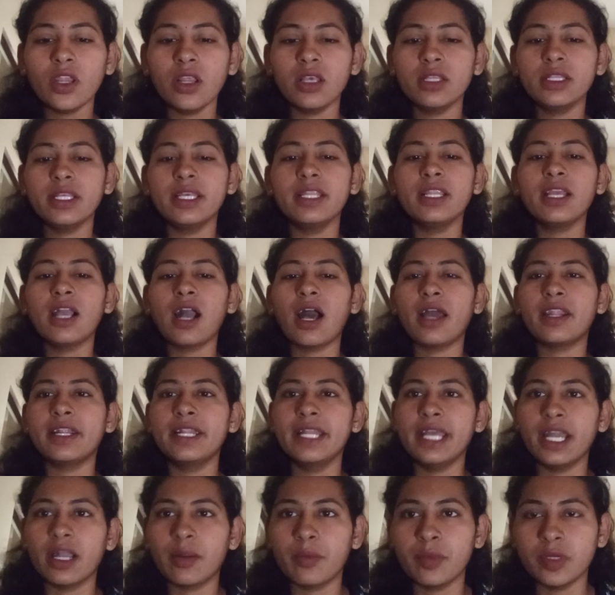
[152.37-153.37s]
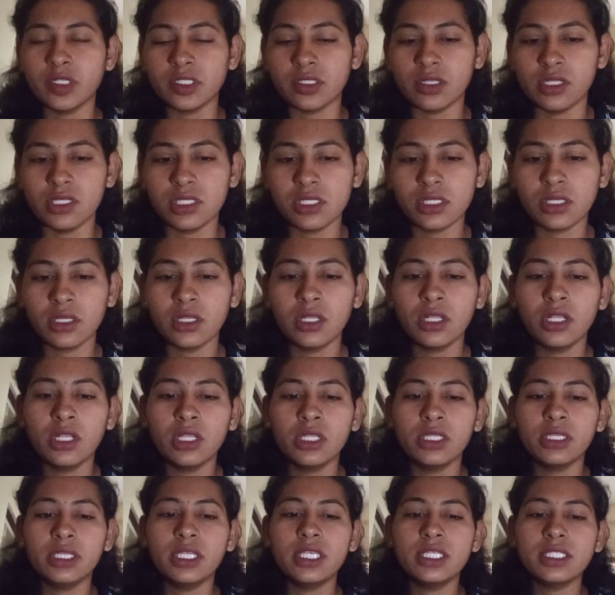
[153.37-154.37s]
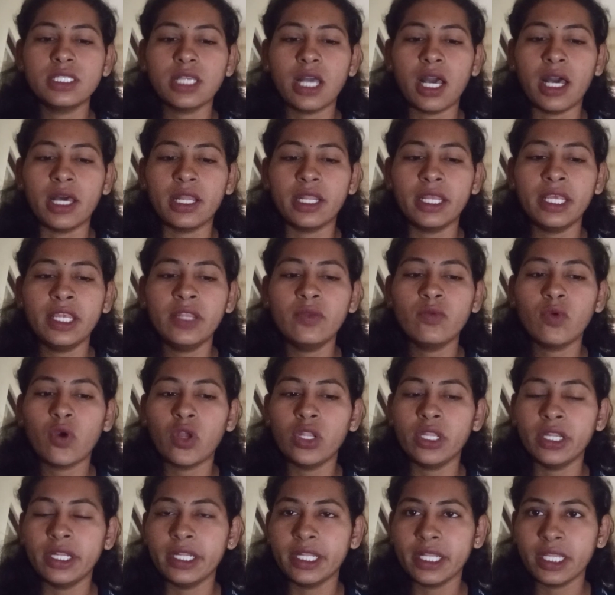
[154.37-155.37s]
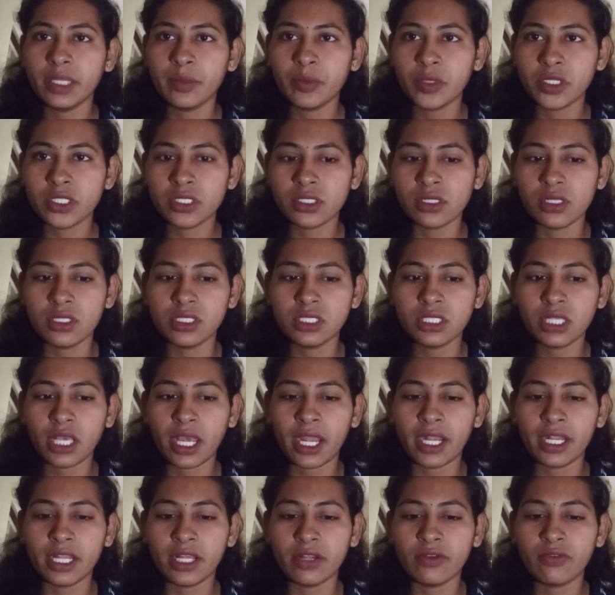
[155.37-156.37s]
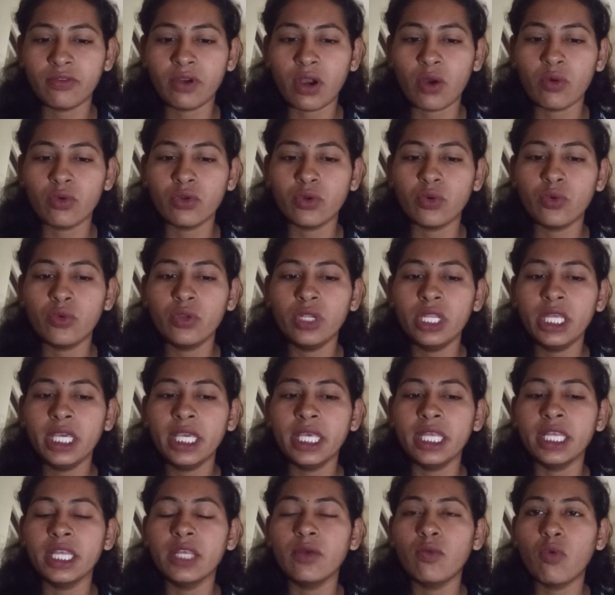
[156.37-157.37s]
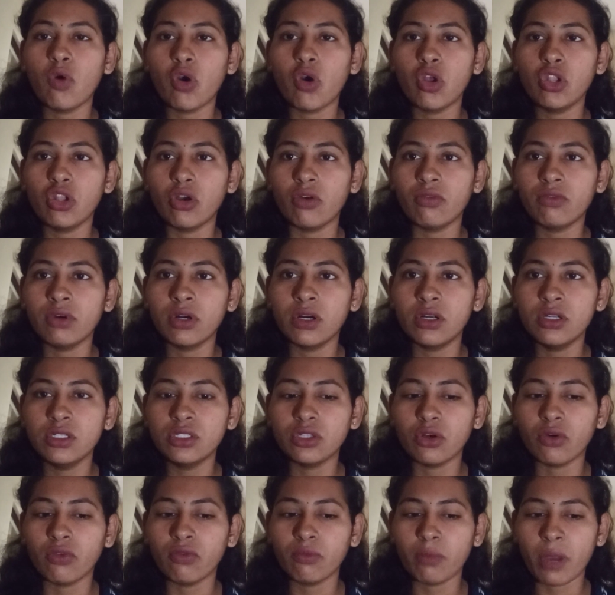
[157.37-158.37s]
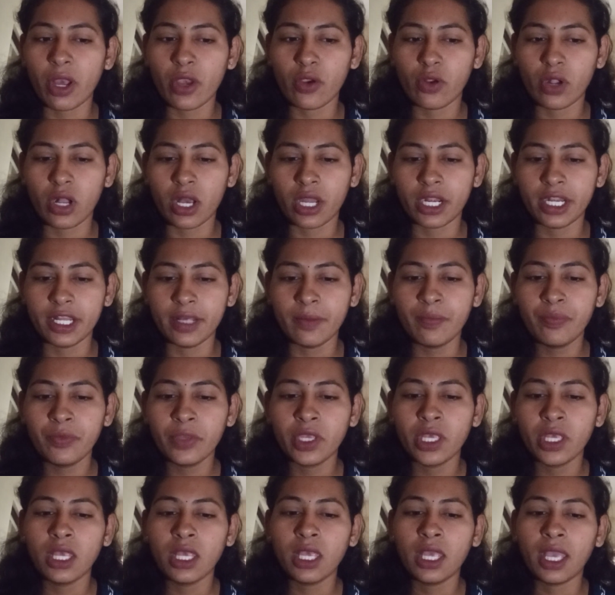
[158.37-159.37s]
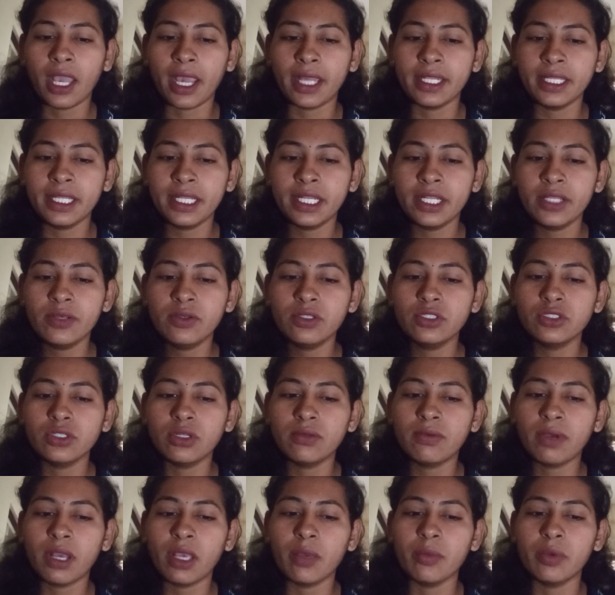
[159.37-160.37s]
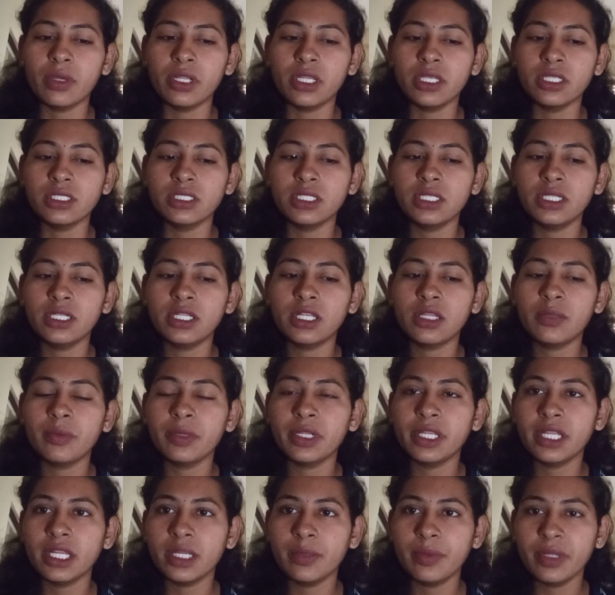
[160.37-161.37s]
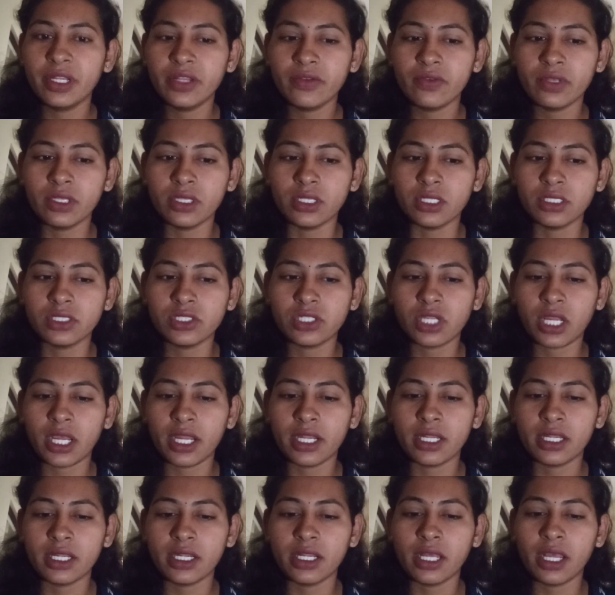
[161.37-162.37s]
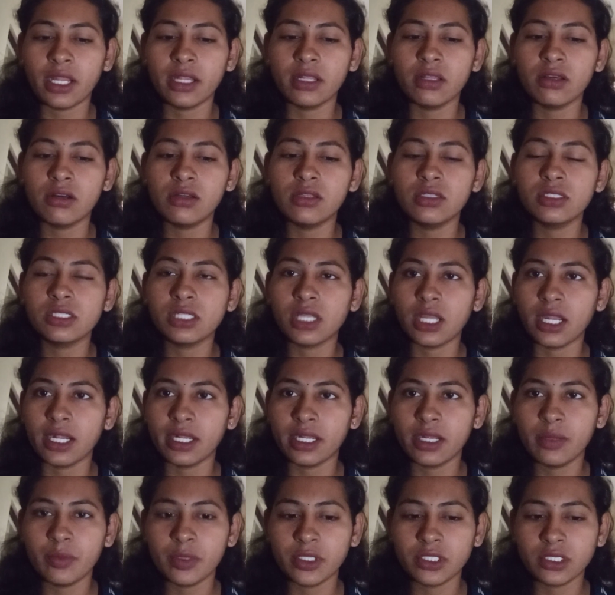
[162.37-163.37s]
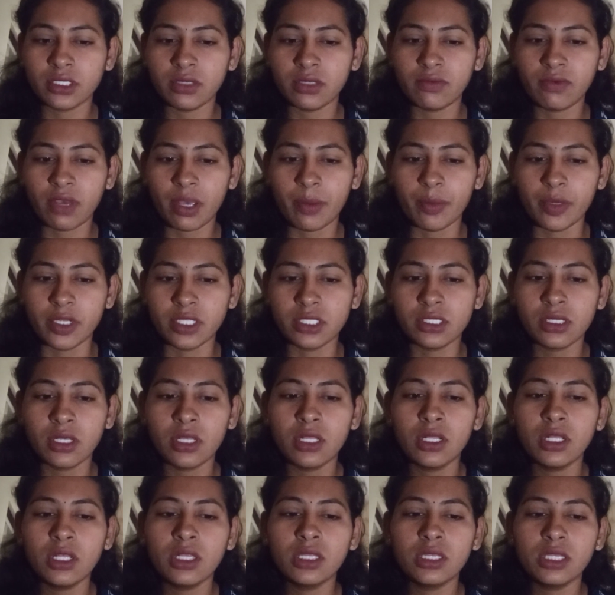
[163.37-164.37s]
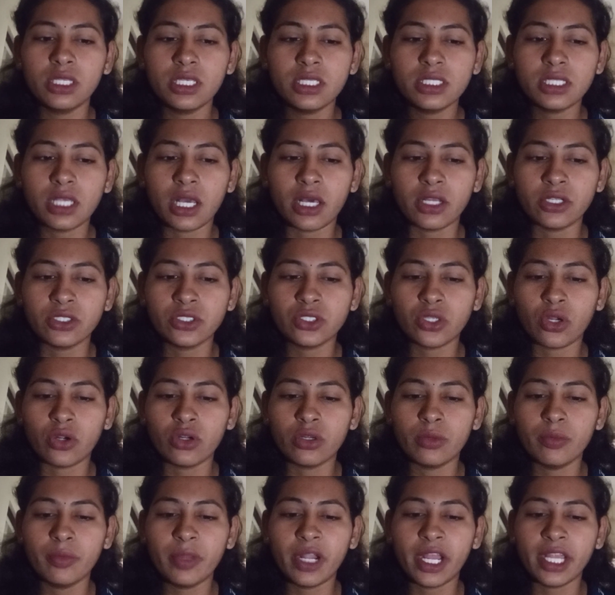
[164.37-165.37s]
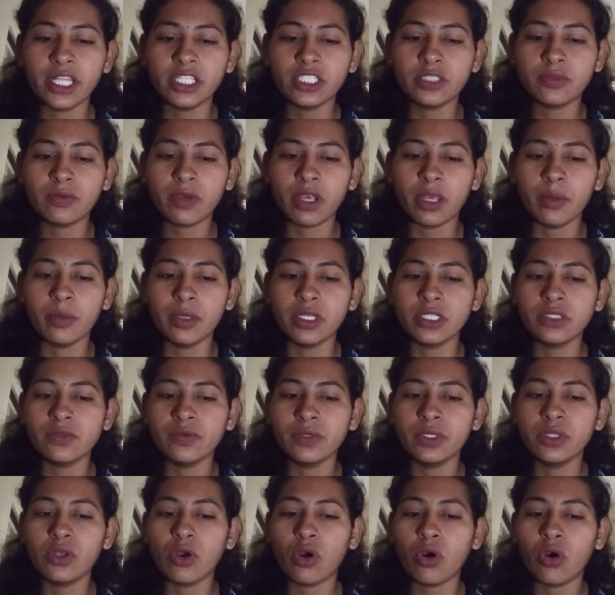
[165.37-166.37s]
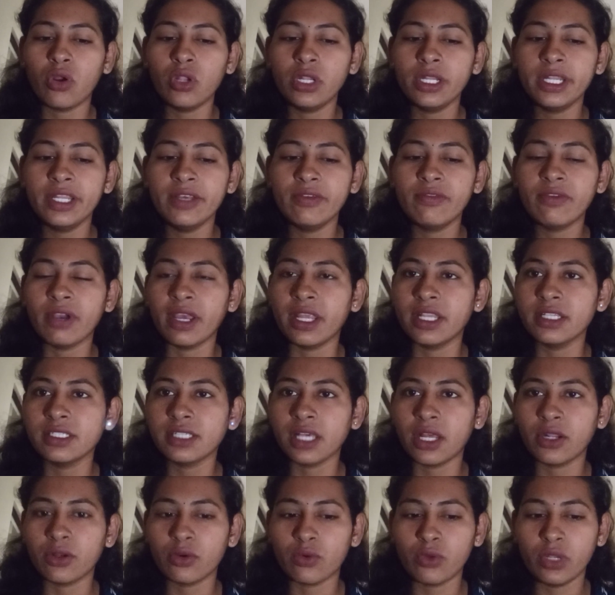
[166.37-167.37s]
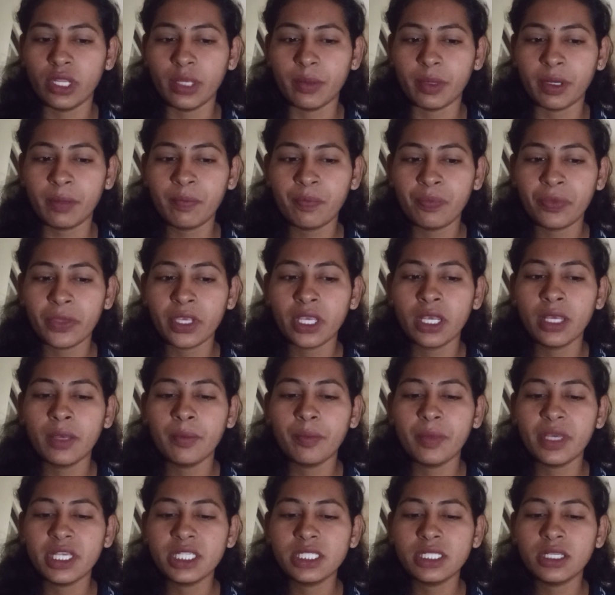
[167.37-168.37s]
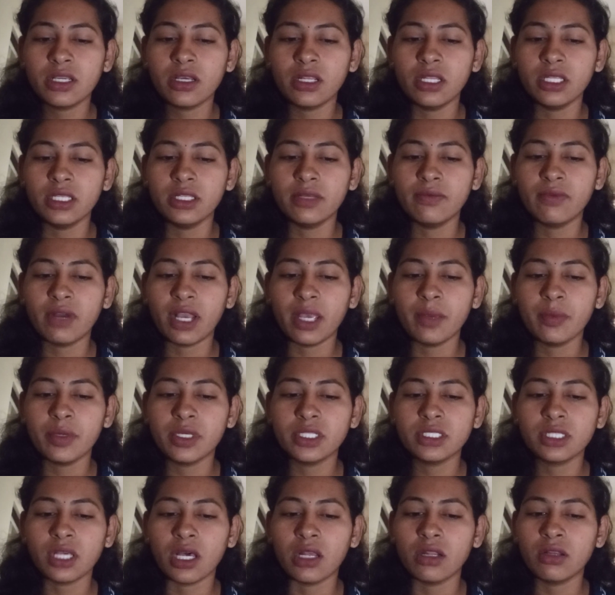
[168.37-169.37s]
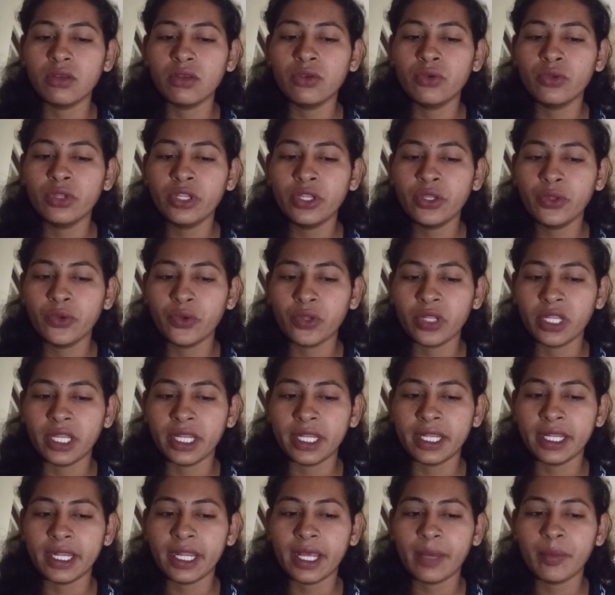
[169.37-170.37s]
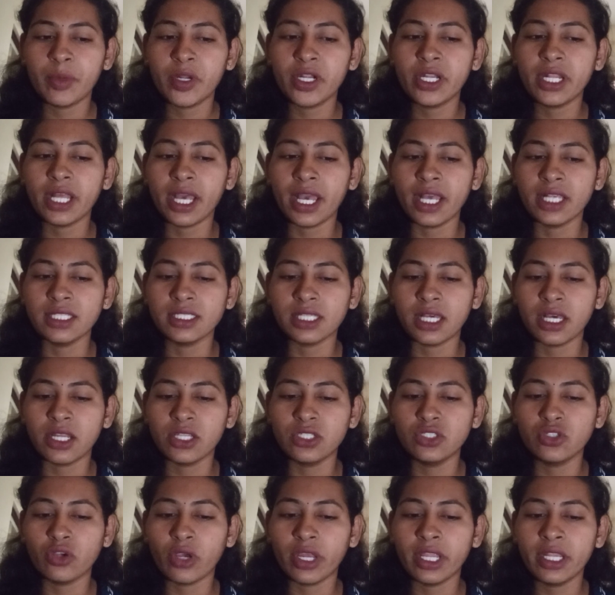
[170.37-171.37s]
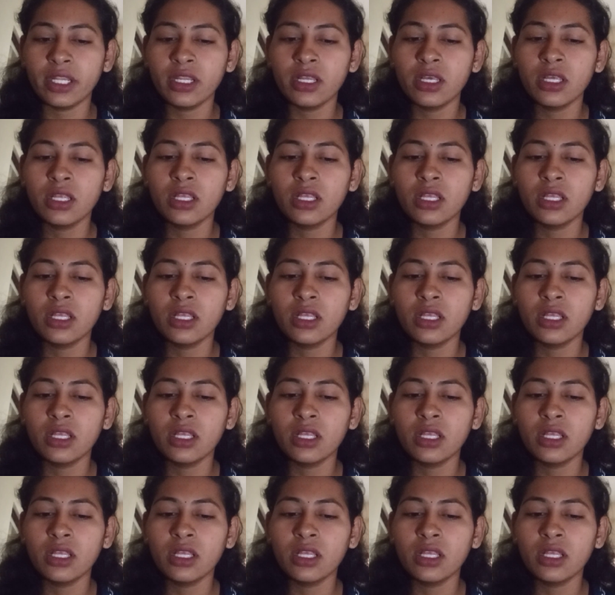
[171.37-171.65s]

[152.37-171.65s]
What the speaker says: Then cardiac muscles. These are involuntary muscles and are found only in the wall of heart of myocardium. An individual fiber is intermediate between the striated and the unstriated muscle fibers. These are short branch fibers with all defined sarcolemma. Basically, the fibers are uninucleated but as are joined